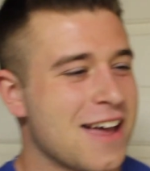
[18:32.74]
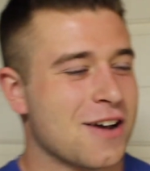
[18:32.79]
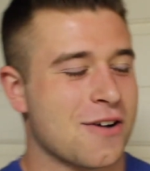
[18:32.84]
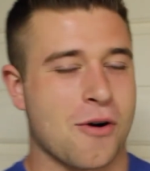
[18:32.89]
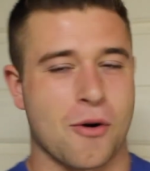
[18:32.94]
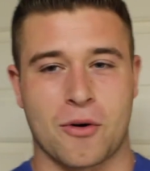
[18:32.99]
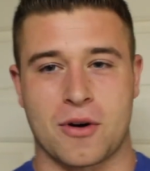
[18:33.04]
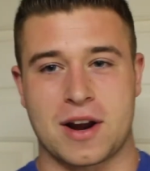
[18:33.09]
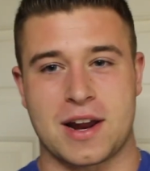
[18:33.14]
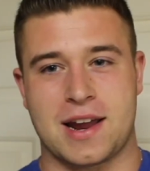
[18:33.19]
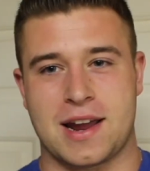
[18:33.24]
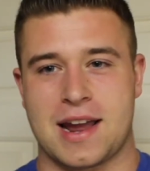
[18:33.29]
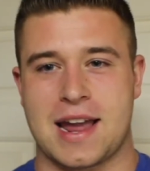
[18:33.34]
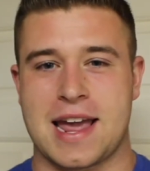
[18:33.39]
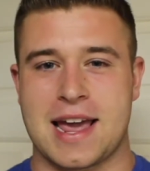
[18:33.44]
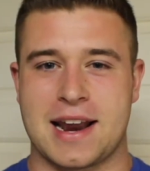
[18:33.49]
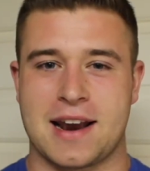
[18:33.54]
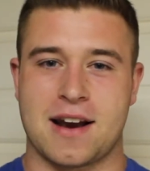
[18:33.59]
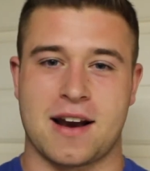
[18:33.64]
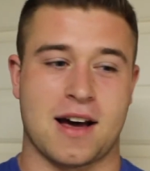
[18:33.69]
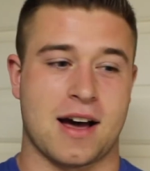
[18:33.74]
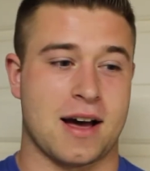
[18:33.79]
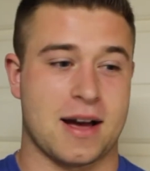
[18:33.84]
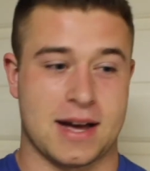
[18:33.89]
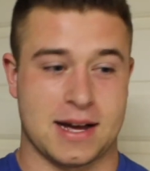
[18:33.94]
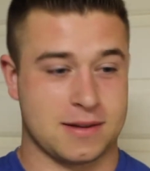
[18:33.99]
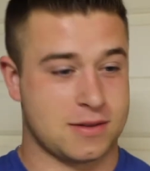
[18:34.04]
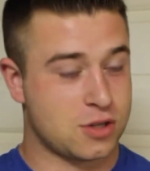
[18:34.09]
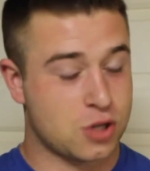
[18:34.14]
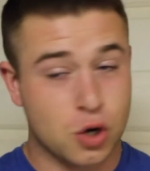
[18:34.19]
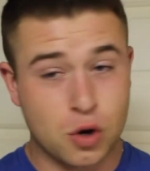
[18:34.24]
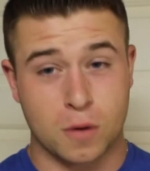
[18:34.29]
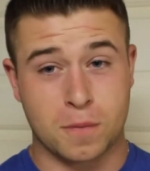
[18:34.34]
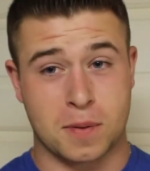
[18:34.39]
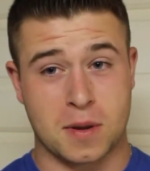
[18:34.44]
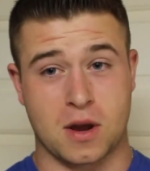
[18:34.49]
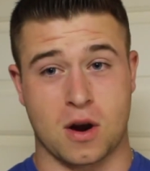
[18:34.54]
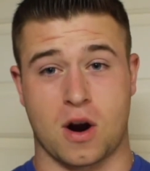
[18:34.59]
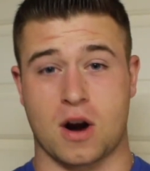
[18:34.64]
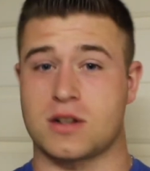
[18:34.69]
Corey hit 2
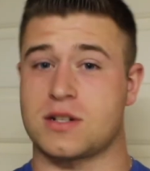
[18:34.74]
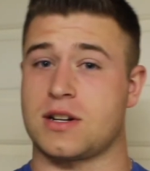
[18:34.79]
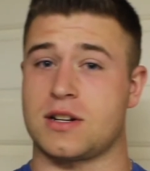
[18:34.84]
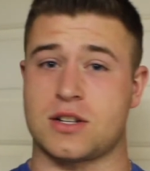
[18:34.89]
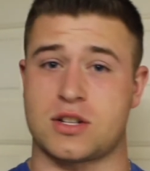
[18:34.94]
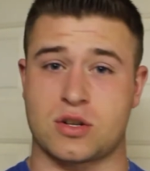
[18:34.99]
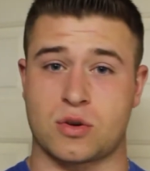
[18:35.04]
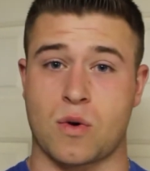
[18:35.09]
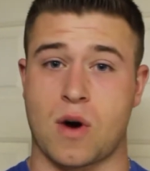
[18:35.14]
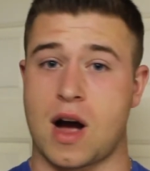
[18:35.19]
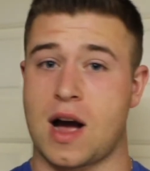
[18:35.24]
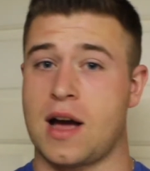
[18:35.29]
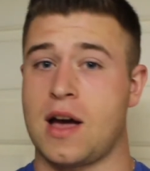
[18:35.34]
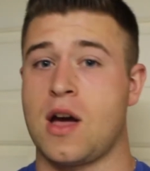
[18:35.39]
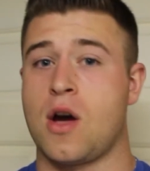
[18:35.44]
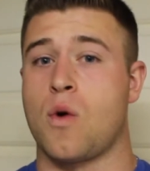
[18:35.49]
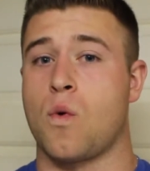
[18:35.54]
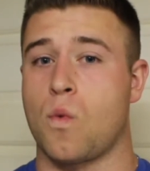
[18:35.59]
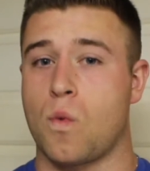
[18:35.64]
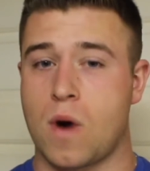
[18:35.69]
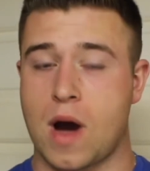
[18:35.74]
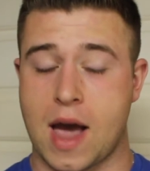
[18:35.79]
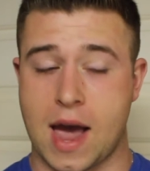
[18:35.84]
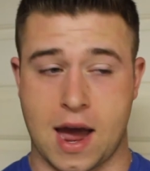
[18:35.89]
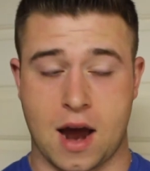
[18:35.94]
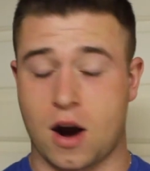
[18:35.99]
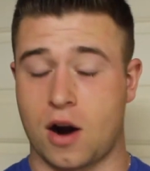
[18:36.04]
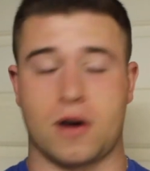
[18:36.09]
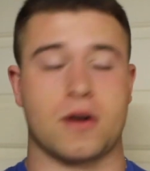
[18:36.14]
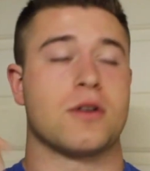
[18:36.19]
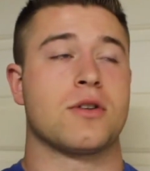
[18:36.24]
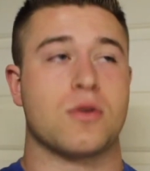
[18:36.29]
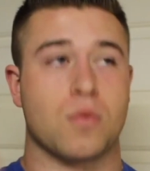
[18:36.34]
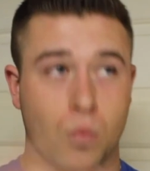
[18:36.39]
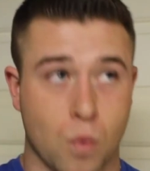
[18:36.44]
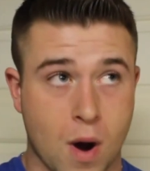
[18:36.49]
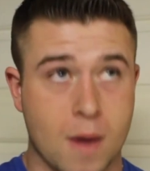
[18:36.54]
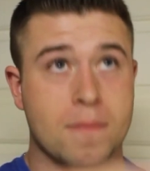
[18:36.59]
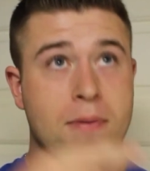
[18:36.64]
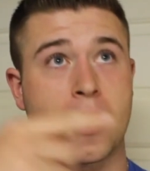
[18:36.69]
PRs on his squat, or
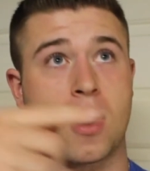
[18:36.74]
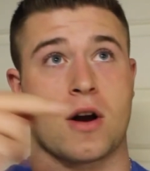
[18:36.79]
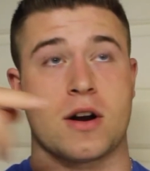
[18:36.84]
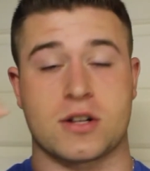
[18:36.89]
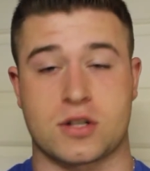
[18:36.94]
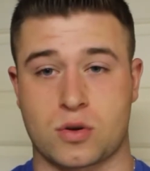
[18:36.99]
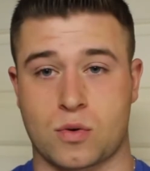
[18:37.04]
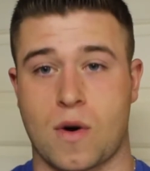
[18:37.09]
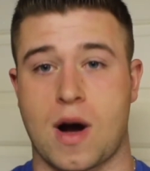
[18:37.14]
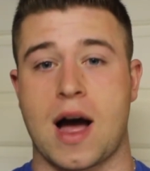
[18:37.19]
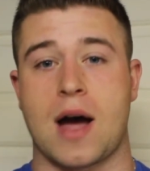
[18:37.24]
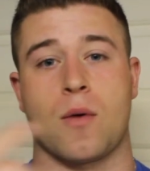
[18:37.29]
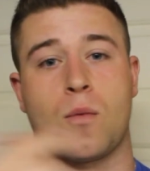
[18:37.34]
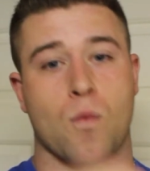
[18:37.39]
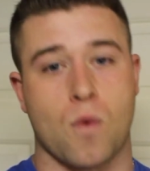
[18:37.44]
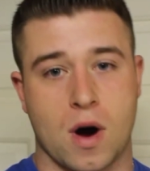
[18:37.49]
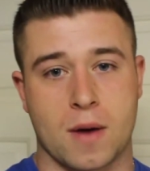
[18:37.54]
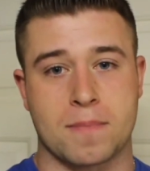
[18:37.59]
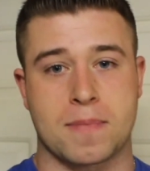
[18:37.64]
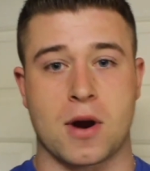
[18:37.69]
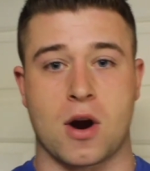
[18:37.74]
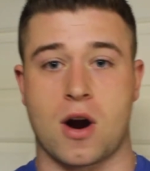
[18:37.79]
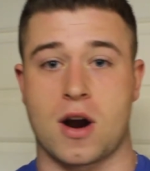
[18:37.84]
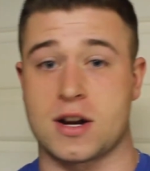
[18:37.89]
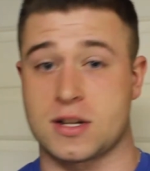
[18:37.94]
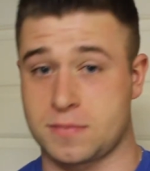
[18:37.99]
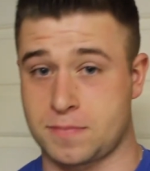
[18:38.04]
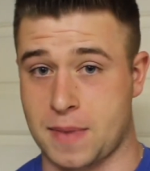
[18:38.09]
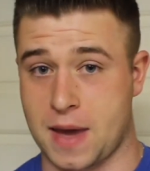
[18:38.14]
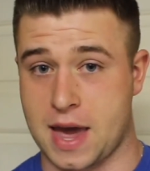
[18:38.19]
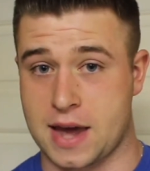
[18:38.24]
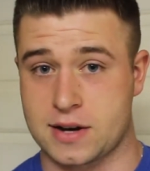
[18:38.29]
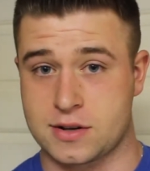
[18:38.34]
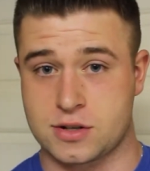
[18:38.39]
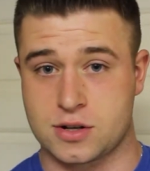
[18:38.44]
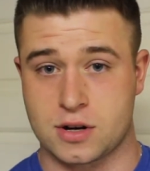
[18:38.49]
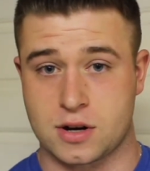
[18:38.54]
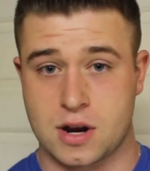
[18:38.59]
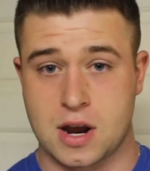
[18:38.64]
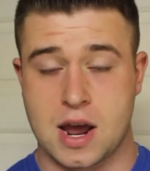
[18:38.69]
1 PR on his squat and 1 PR on his
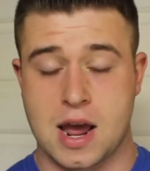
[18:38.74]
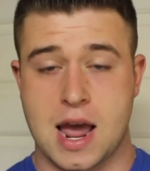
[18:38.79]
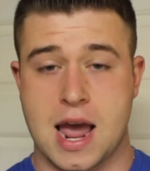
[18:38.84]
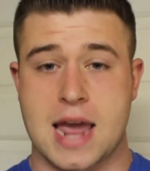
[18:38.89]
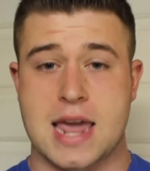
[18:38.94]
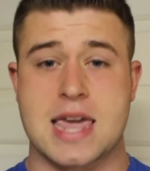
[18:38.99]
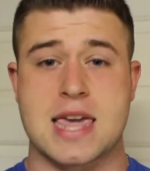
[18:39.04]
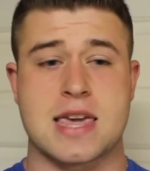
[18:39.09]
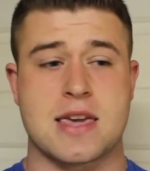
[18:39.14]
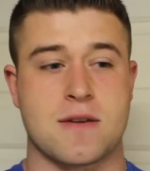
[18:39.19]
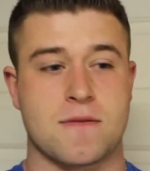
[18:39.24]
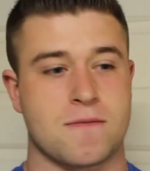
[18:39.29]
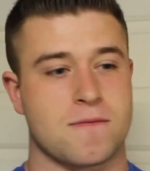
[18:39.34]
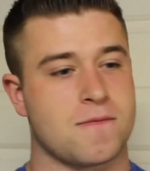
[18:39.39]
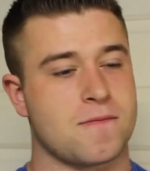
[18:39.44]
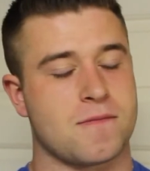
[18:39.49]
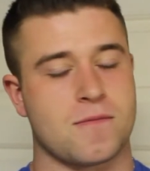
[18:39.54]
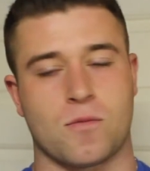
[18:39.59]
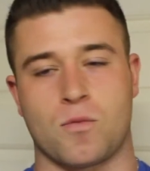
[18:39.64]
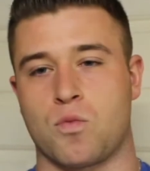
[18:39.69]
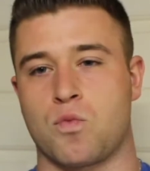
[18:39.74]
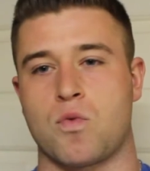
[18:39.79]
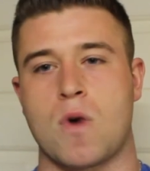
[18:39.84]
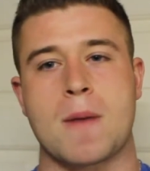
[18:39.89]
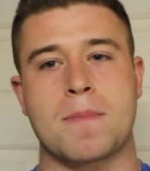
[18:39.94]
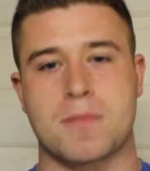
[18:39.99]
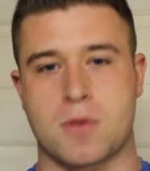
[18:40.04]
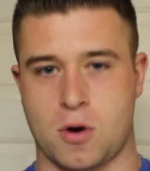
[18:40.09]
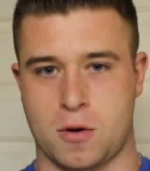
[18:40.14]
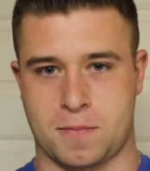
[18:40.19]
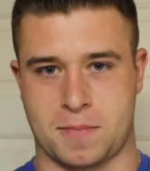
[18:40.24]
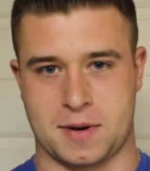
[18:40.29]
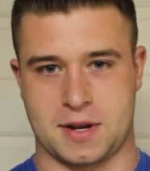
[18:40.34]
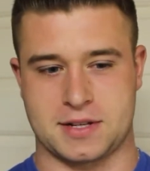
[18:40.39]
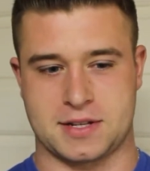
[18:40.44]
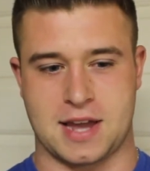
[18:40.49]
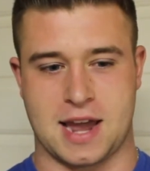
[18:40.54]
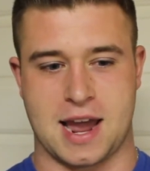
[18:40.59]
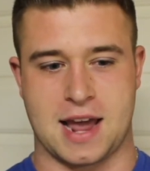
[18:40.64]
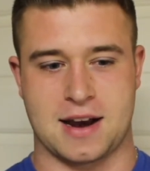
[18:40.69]
bench. He ripped open
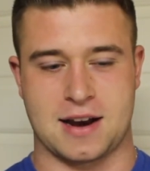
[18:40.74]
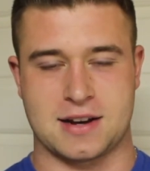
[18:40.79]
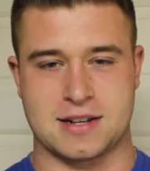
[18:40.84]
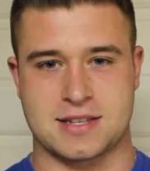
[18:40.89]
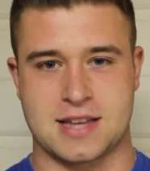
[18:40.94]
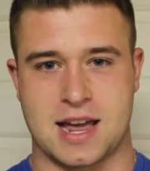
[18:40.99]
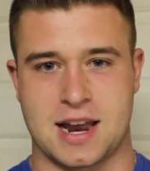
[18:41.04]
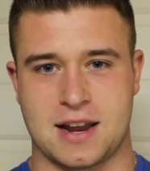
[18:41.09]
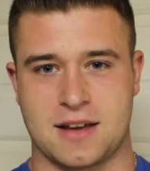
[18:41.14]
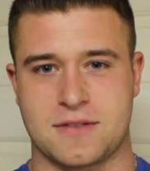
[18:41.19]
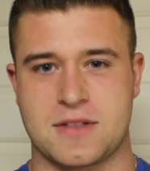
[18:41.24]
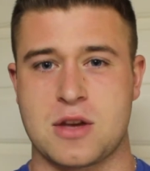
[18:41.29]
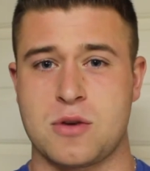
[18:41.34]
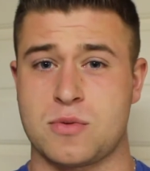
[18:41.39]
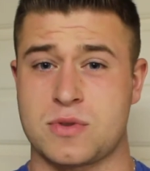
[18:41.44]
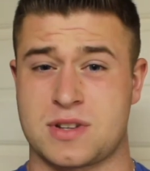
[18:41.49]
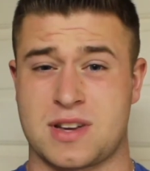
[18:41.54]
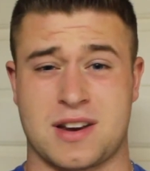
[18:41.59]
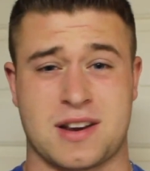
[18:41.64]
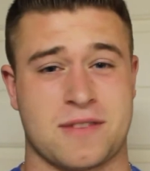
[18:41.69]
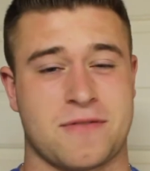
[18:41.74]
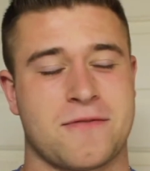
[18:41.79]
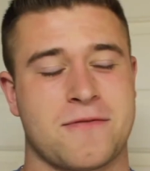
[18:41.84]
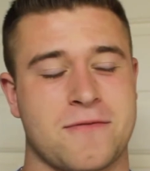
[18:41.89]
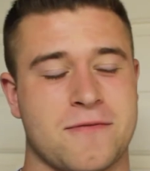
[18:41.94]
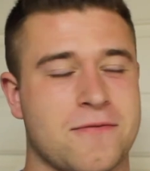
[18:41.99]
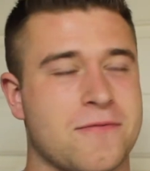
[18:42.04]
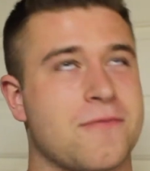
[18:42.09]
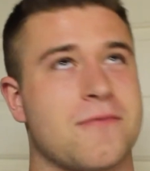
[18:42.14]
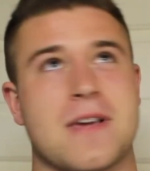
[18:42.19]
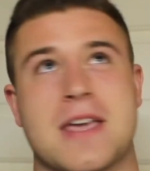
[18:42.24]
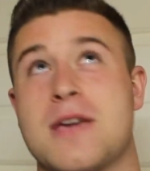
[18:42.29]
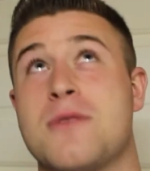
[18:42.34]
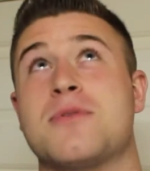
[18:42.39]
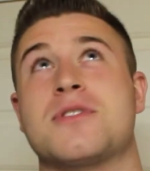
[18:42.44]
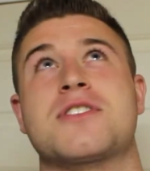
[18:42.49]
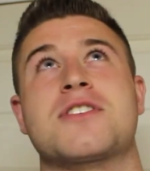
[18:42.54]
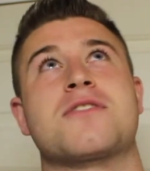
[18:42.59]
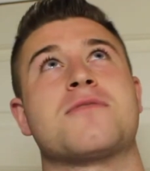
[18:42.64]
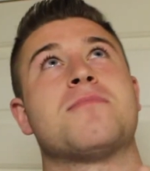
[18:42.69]
his hand on his deadlift. He
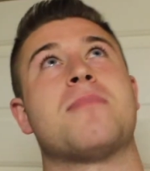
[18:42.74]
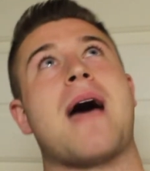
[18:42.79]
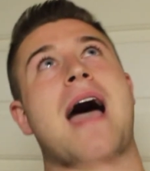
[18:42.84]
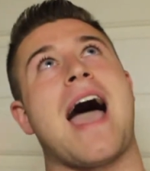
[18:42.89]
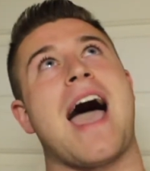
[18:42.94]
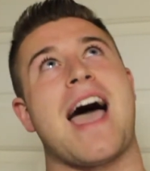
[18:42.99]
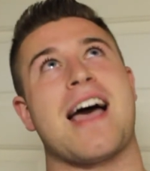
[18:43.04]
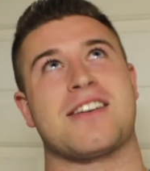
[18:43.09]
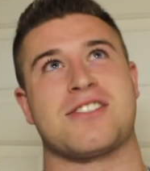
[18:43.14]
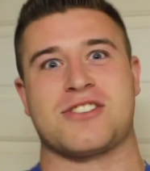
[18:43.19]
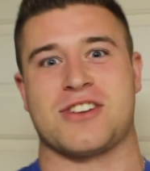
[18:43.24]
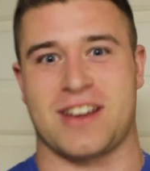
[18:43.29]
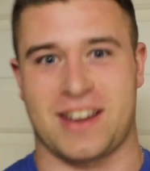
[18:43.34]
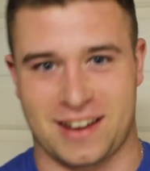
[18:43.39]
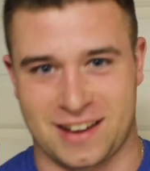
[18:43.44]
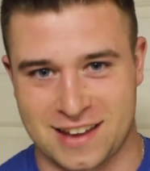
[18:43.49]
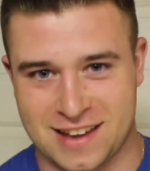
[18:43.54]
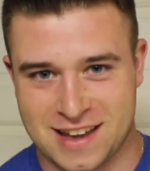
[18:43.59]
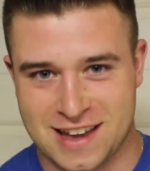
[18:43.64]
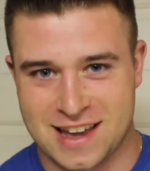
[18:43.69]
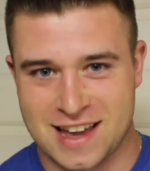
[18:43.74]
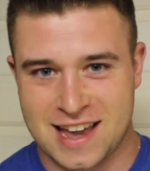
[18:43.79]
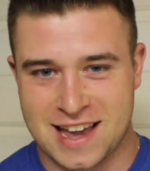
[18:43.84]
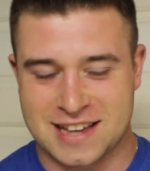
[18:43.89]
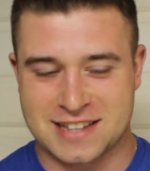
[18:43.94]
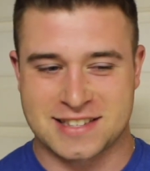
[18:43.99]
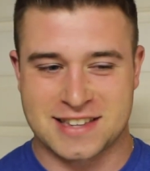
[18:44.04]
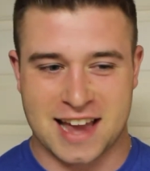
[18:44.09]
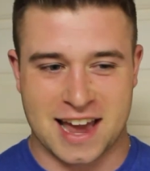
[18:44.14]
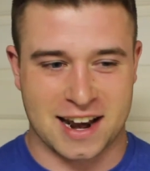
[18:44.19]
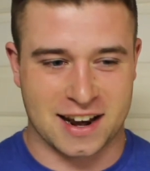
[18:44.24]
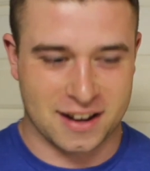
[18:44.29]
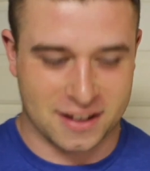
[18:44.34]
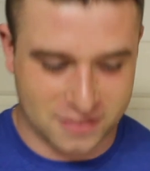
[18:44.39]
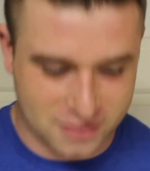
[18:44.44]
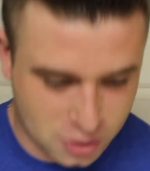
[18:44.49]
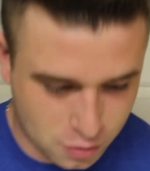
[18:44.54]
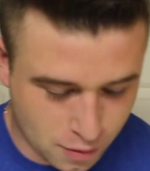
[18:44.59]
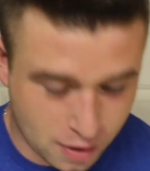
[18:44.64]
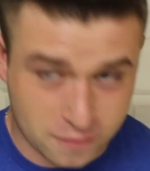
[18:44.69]
was smashing his
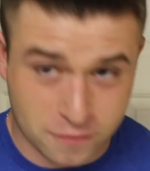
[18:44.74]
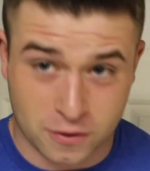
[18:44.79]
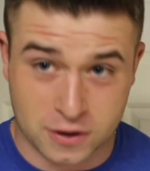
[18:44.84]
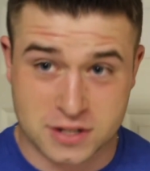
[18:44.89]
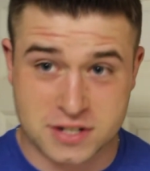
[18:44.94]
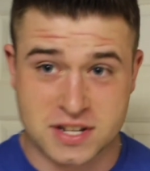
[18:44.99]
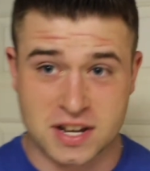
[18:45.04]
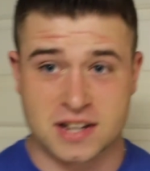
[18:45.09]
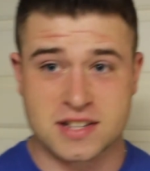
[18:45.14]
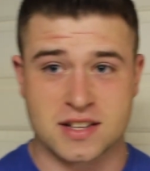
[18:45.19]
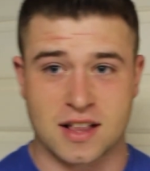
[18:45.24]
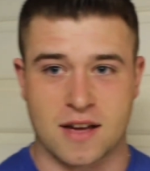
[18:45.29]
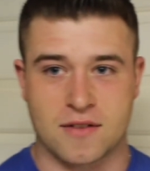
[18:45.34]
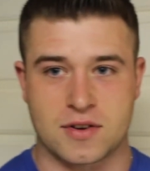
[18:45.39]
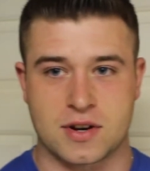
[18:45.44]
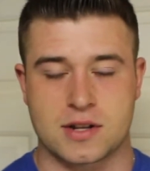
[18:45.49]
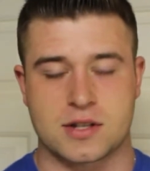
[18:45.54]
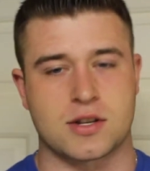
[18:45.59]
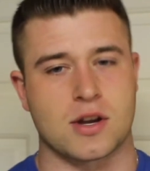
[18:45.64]
deadlift. He went for a 611.